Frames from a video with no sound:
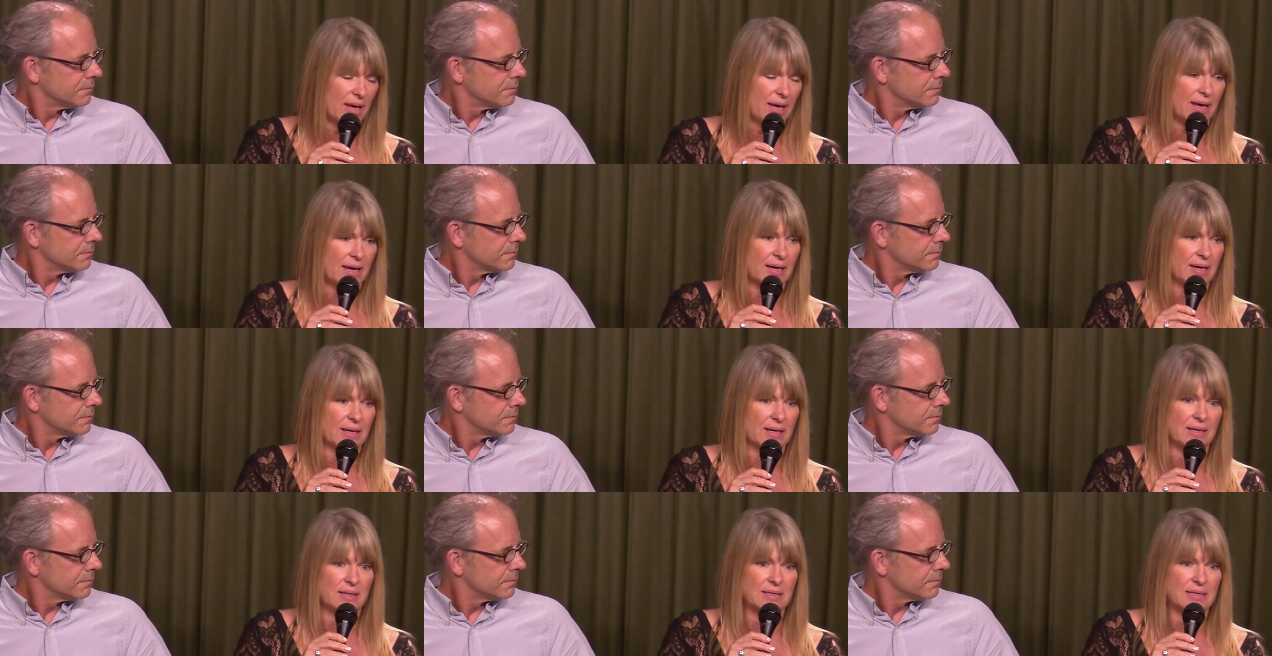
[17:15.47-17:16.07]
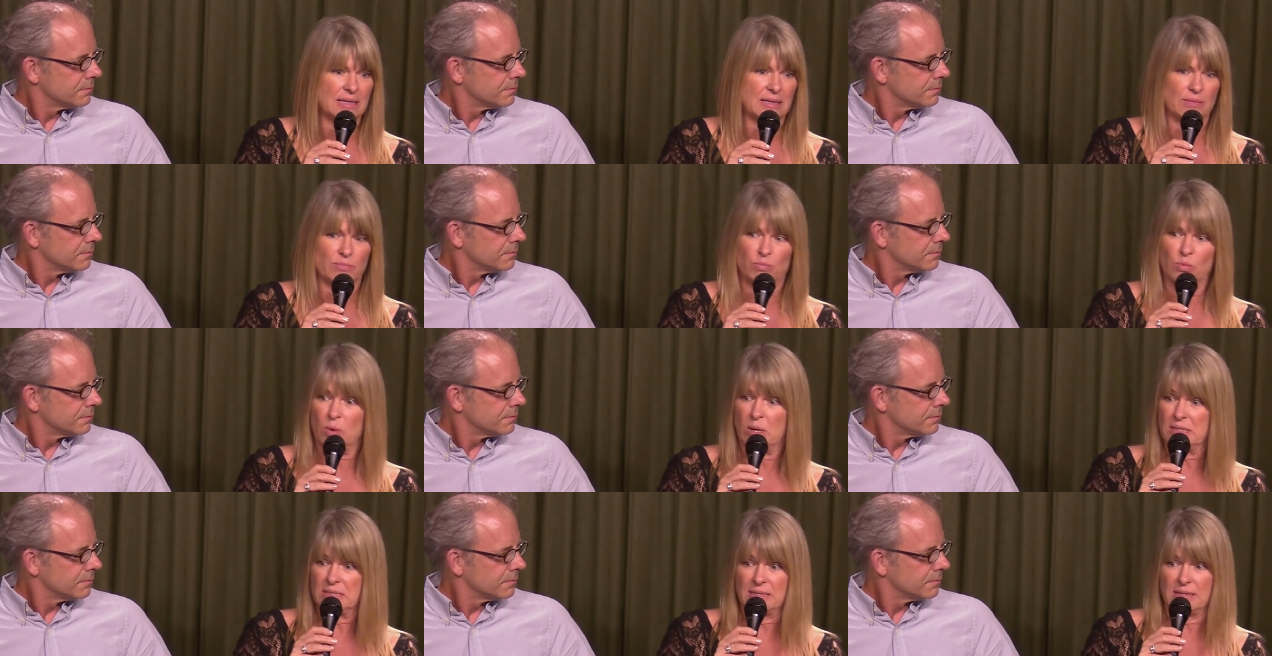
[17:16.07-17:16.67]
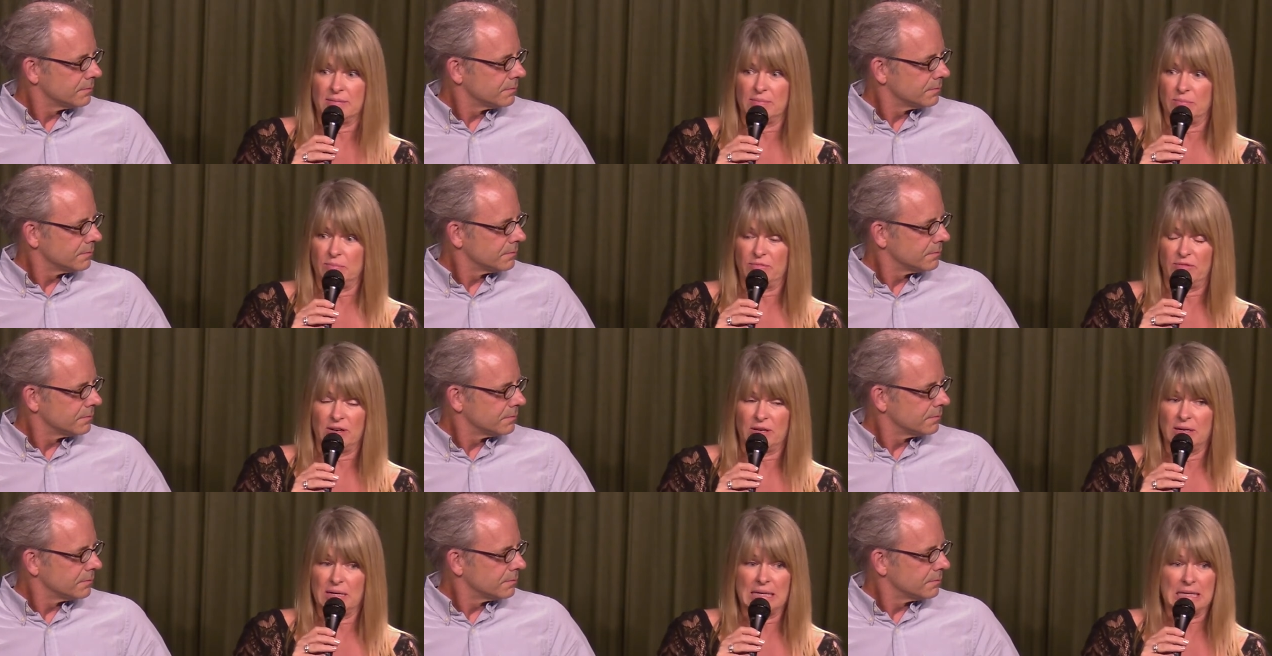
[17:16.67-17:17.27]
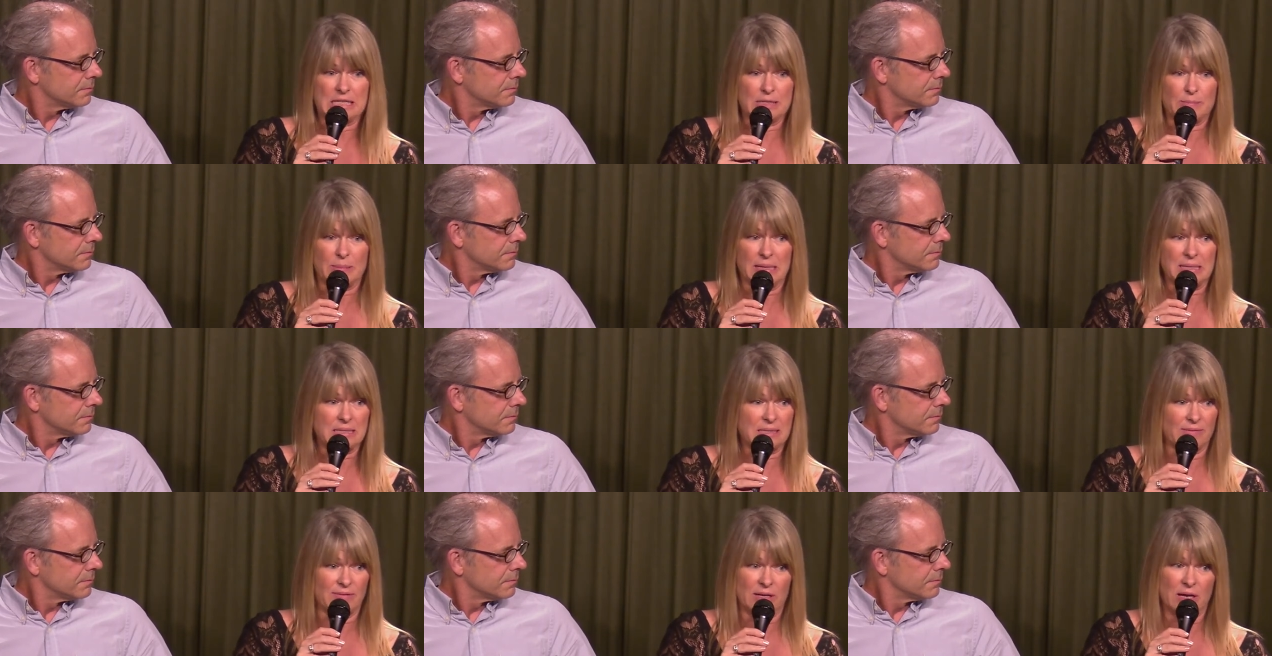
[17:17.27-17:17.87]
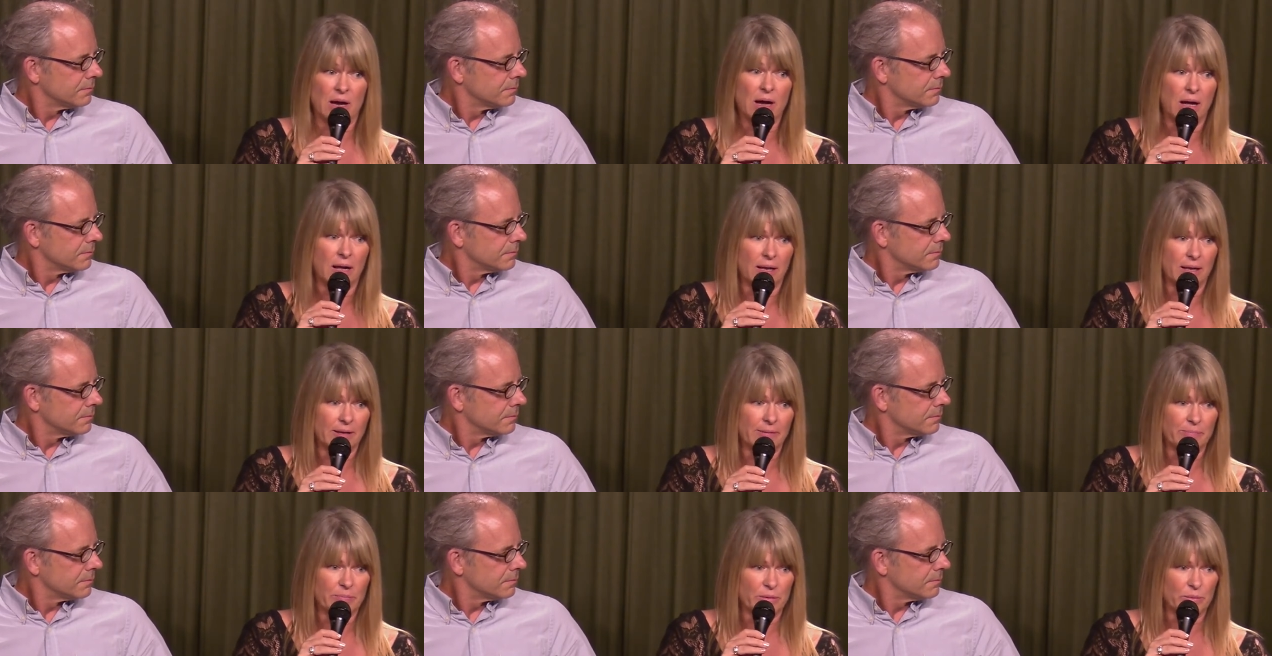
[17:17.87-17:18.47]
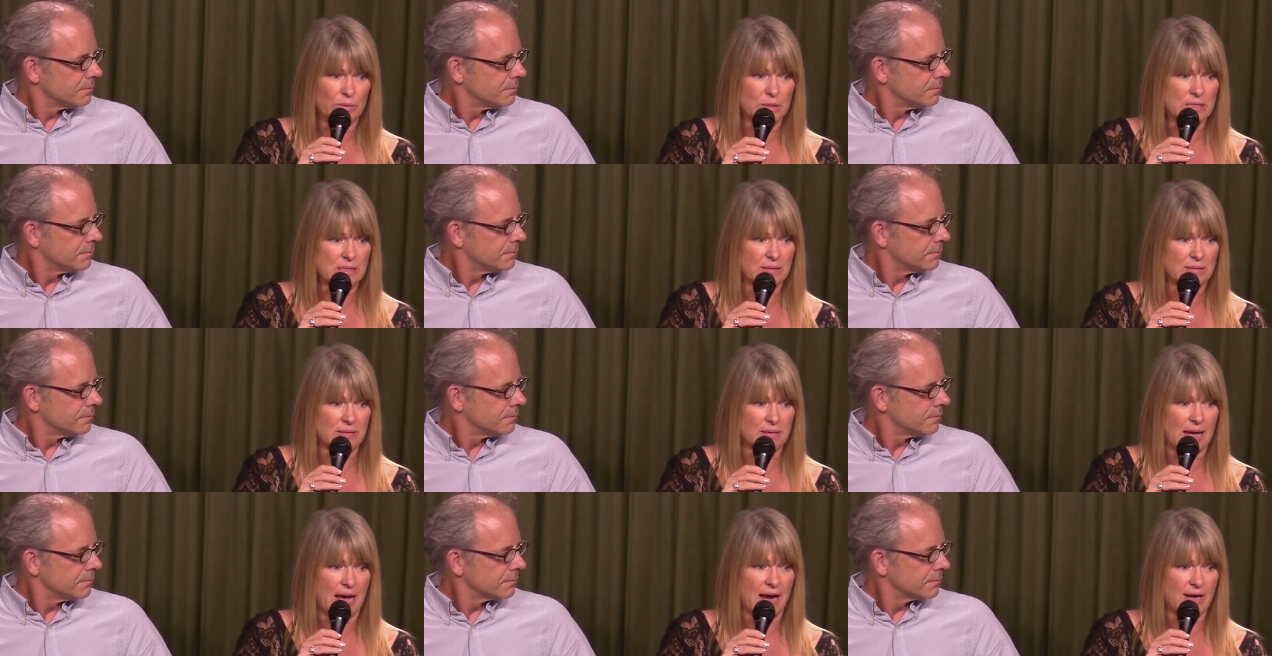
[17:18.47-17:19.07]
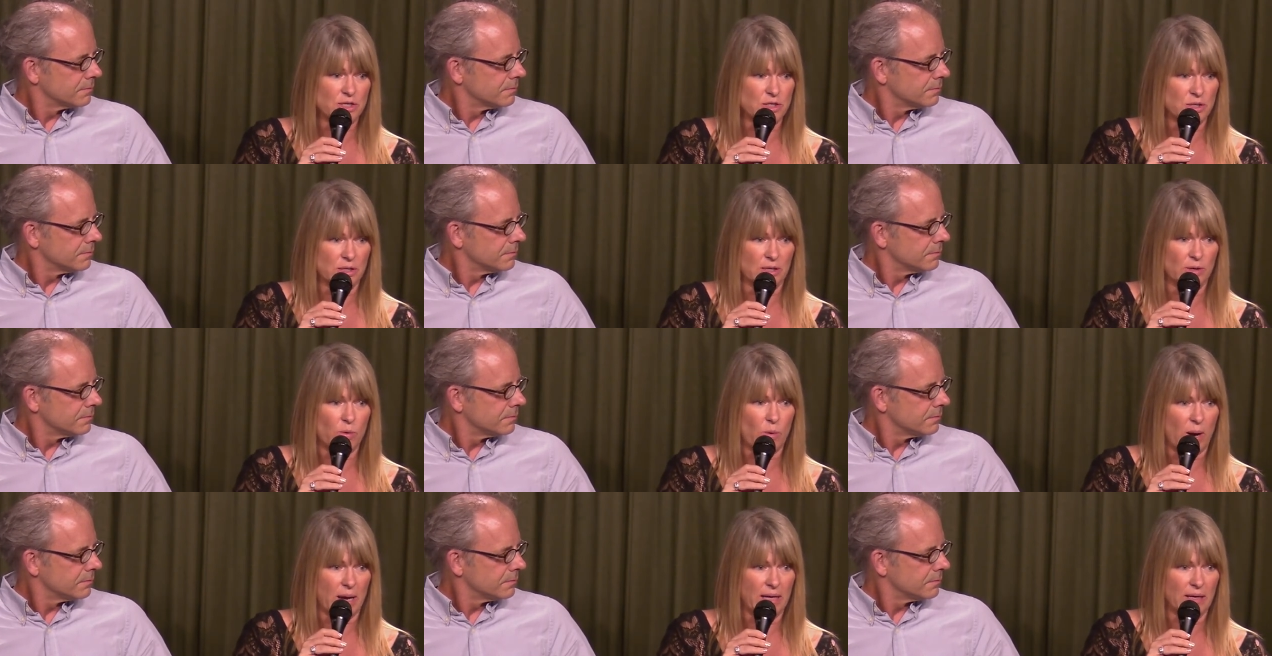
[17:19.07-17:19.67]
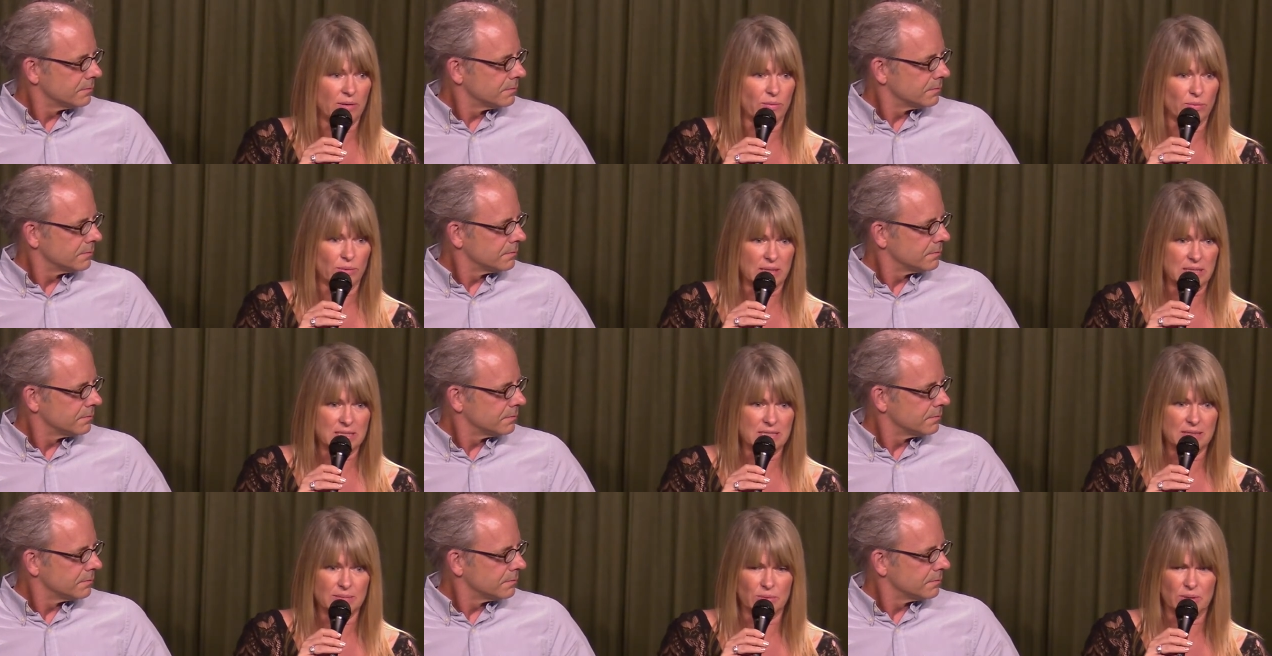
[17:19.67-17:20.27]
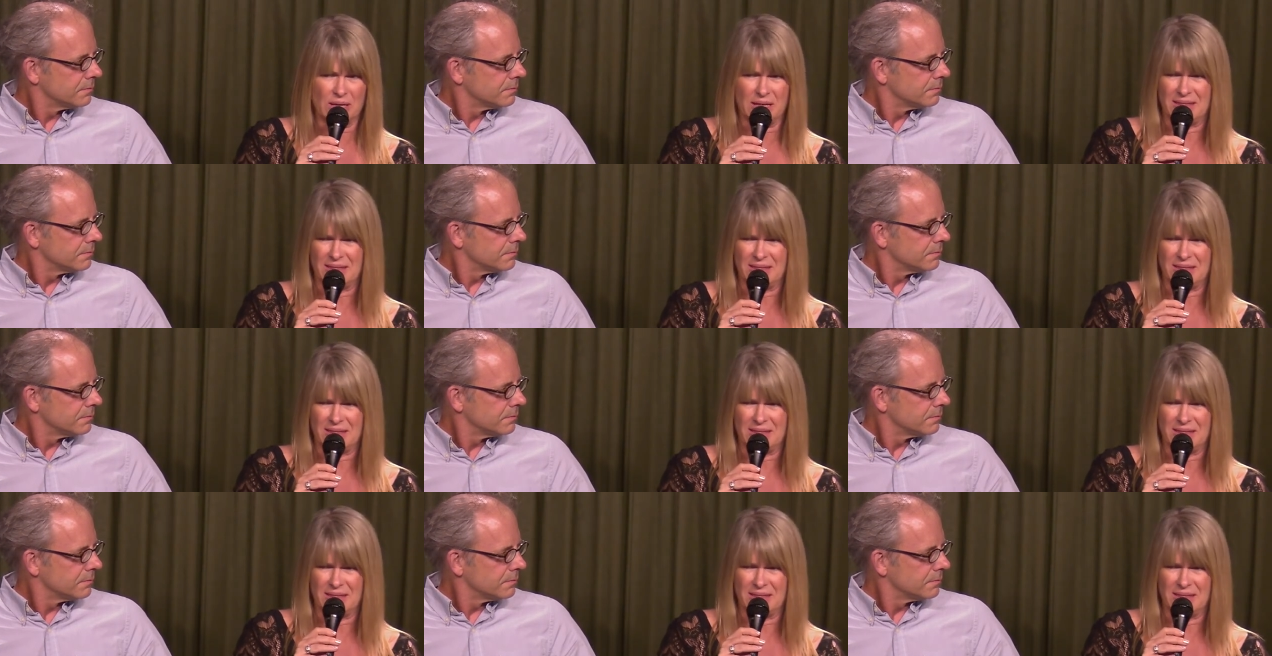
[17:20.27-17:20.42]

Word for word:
Speaker 1: and it wasn't very expensive at all. It was actually quite reasonable. I